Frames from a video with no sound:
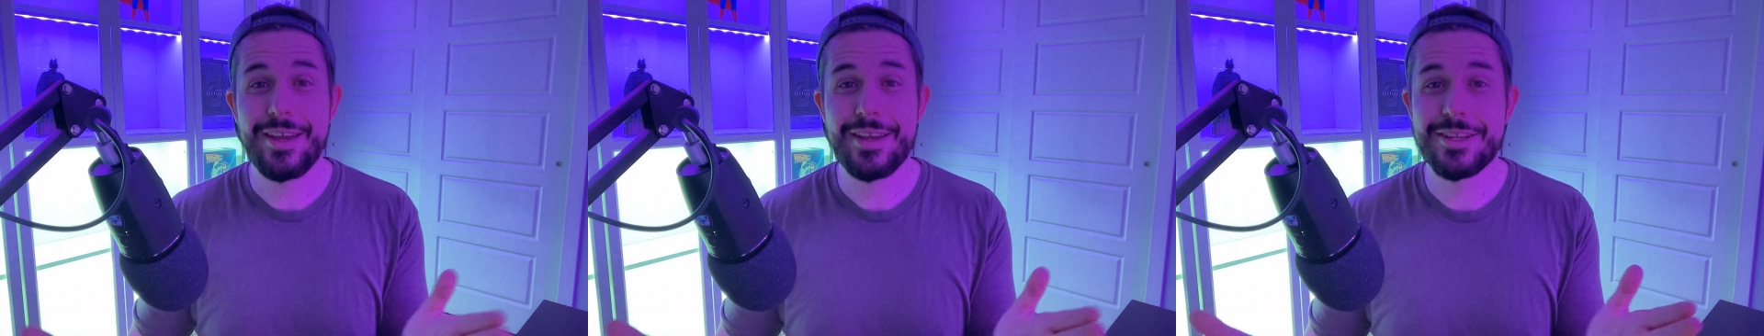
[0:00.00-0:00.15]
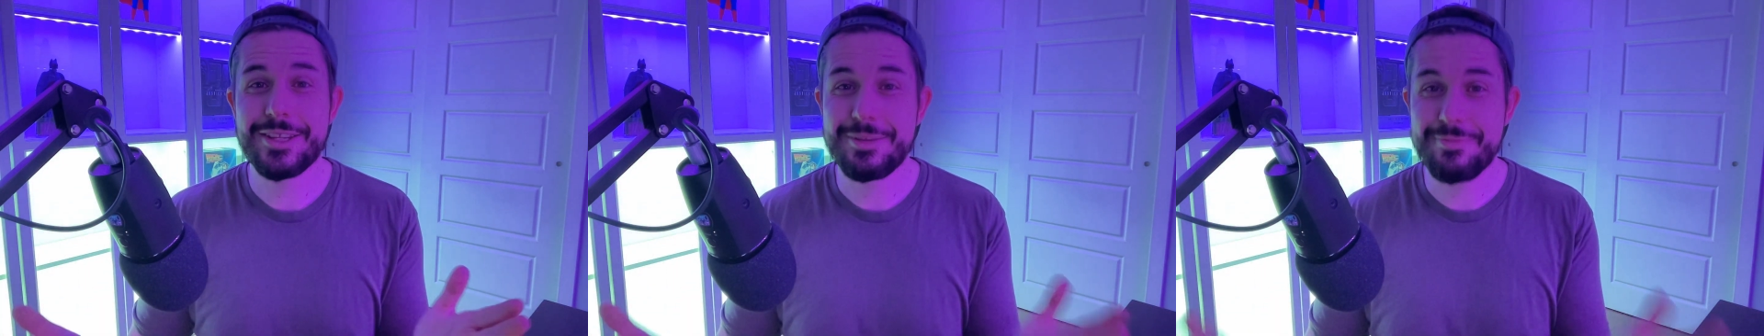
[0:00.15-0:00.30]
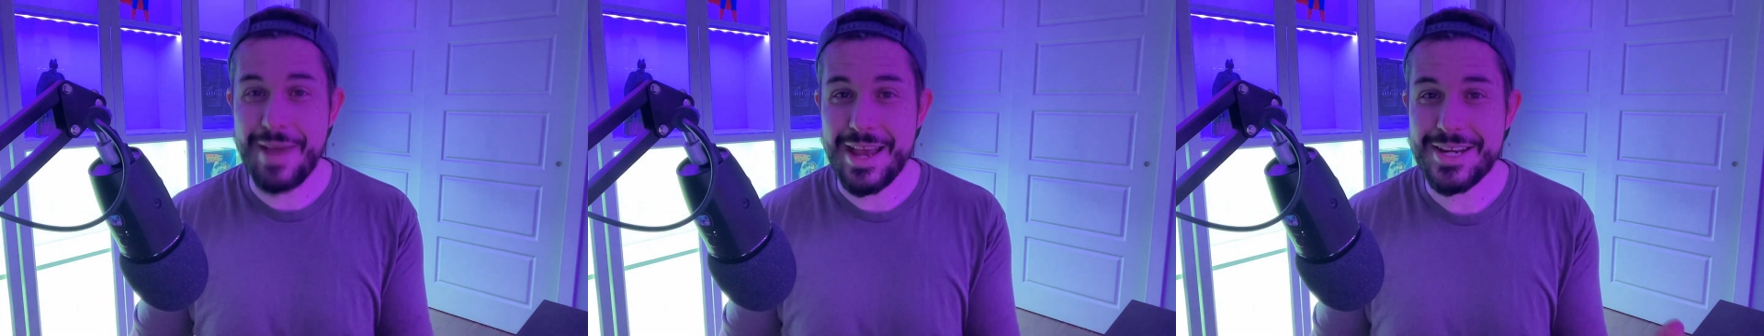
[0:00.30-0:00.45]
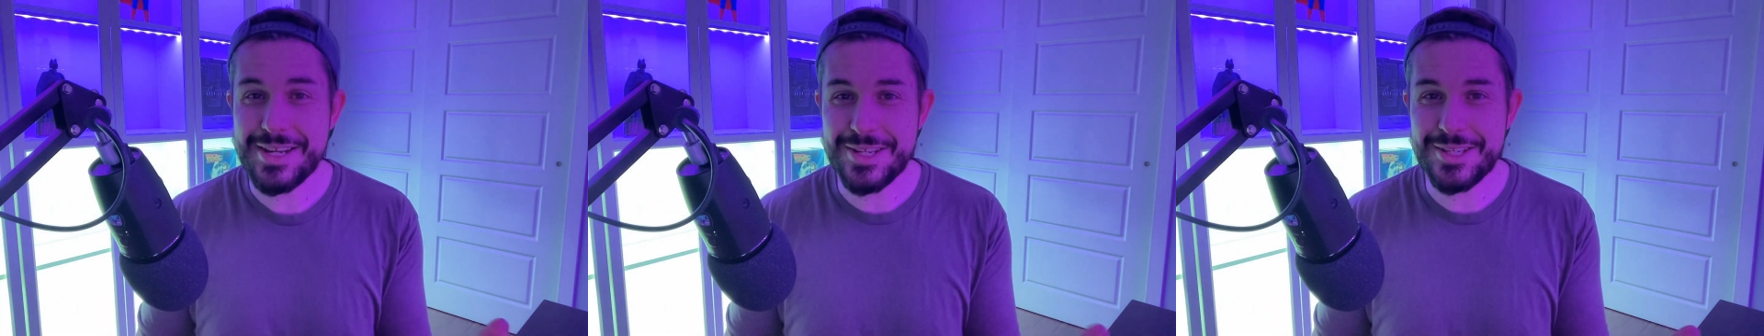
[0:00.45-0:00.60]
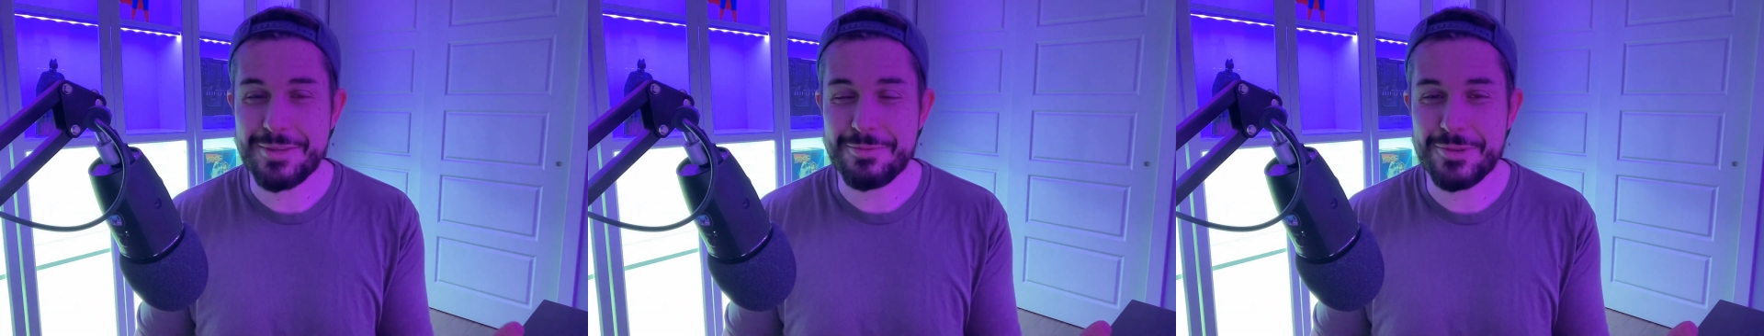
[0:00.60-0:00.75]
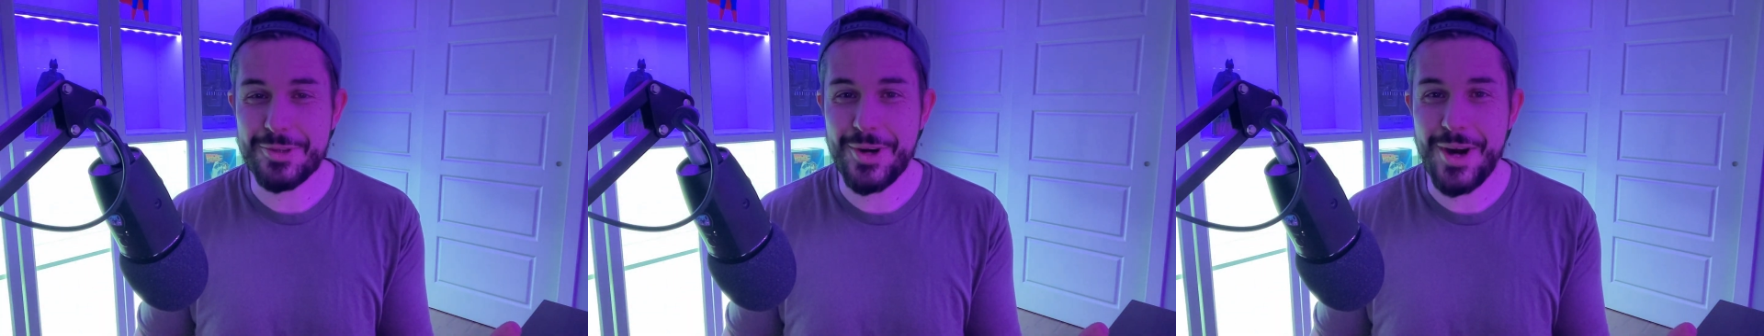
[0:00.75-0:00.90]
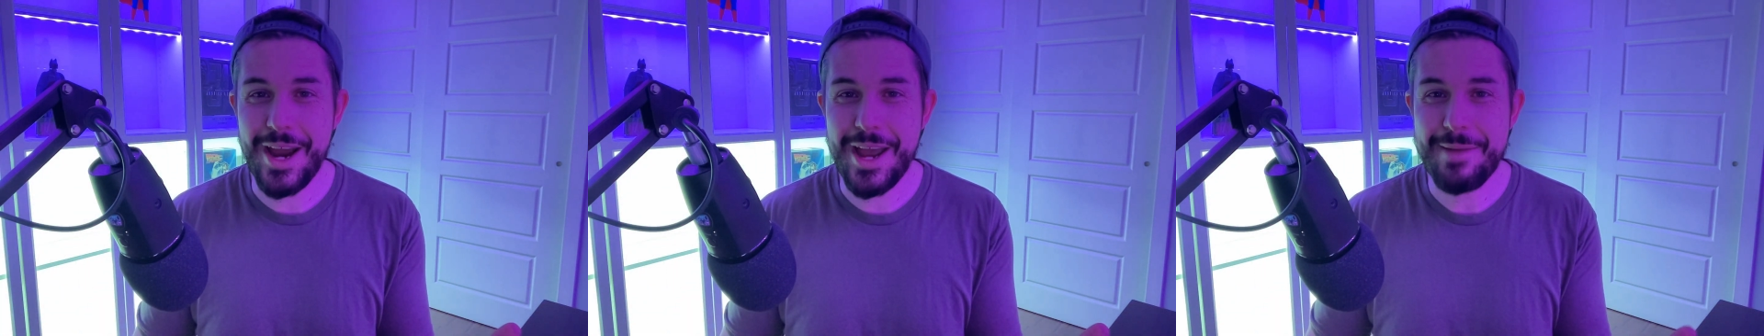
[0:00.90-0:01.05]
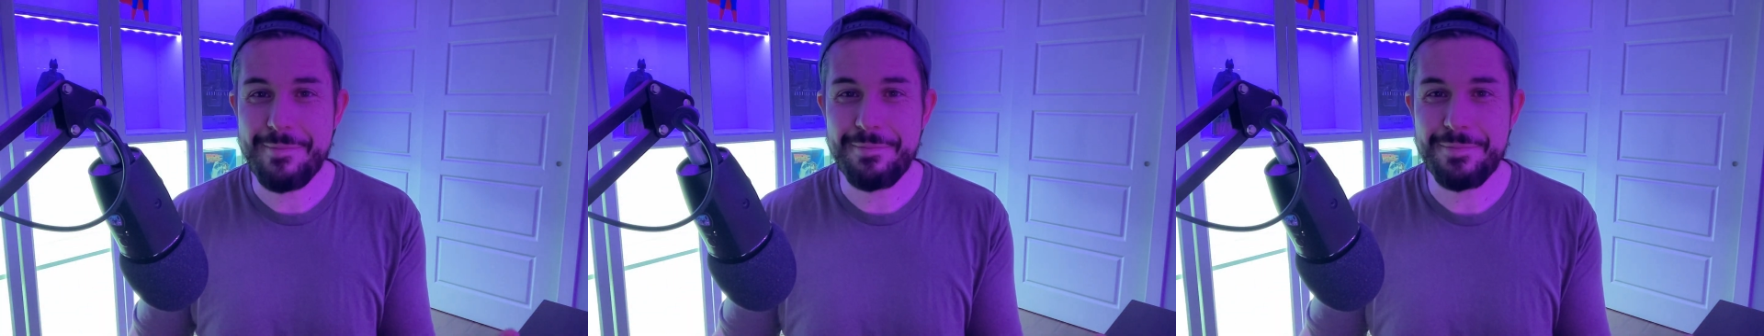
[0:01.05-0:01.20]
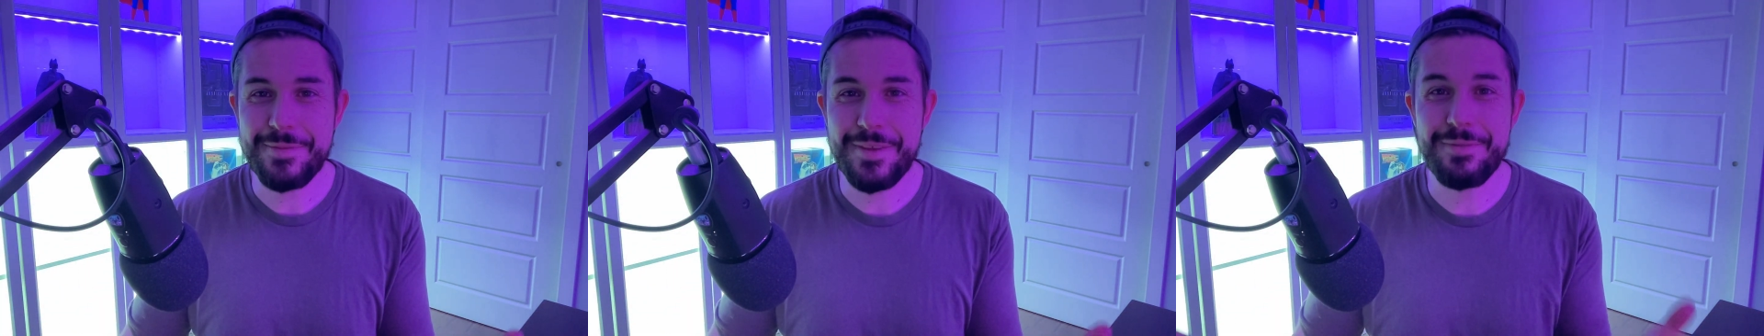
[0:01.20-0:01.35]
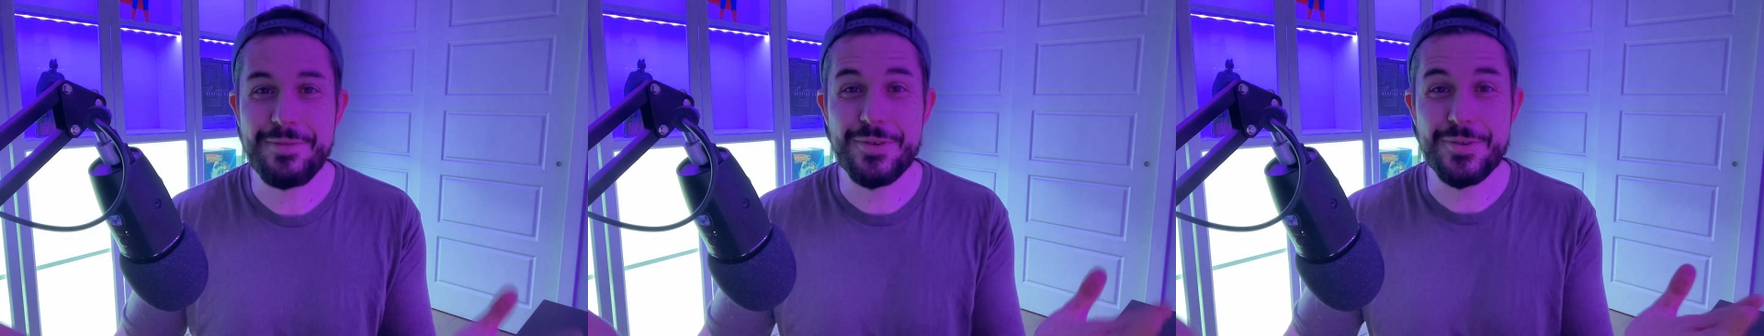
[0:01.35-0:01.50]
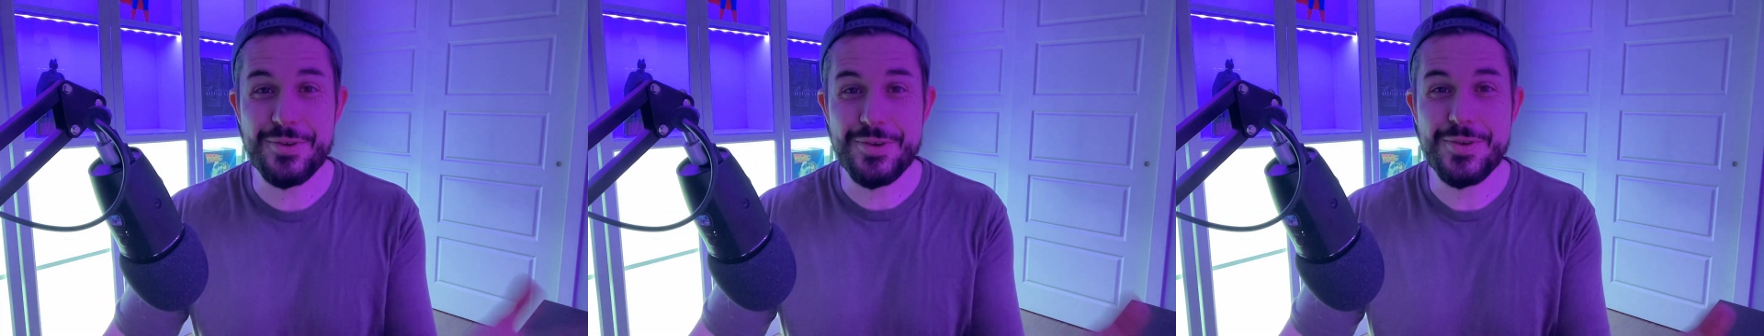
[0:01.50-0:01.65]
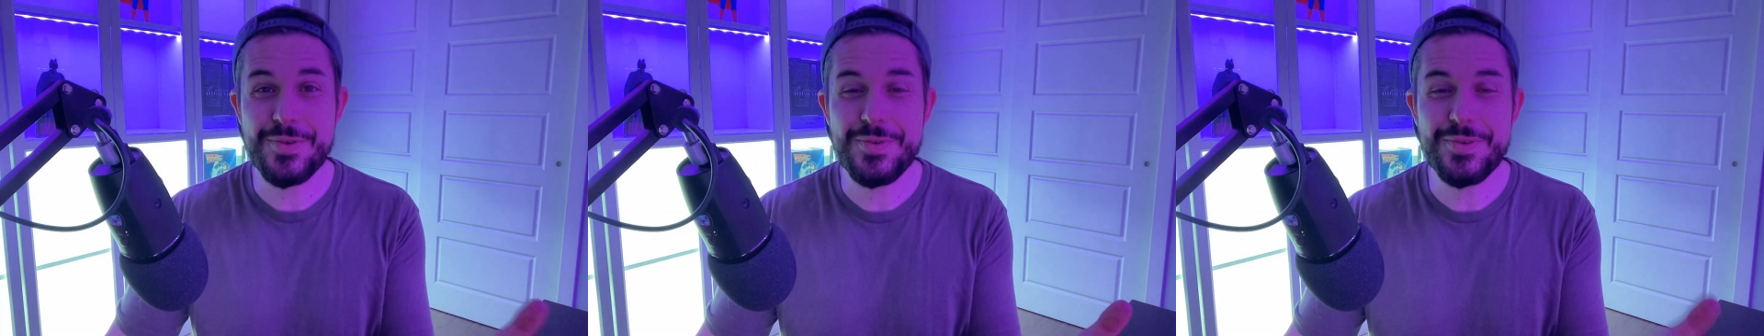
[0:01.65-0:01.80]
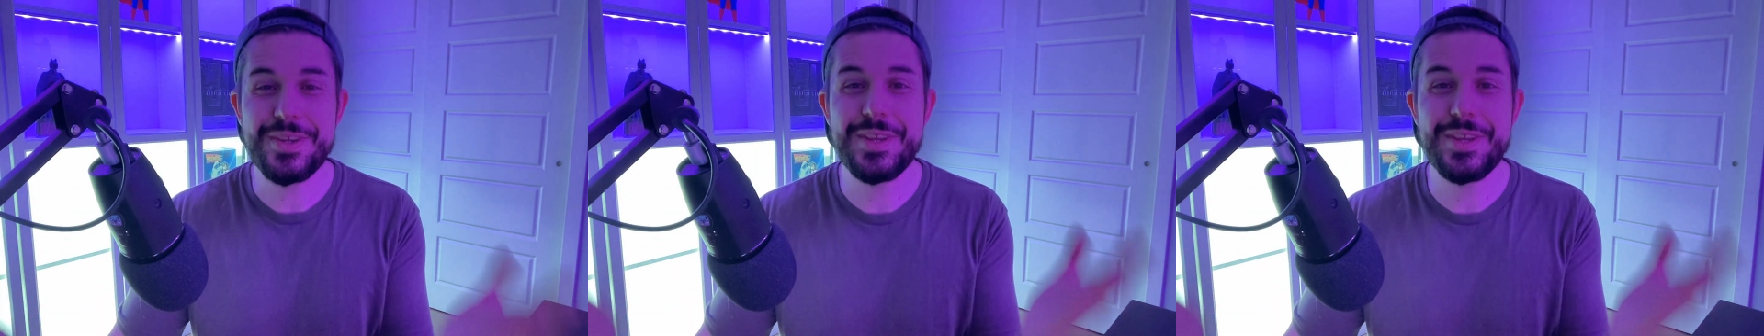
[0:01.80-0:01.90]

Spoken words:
smash the subscribe if you're new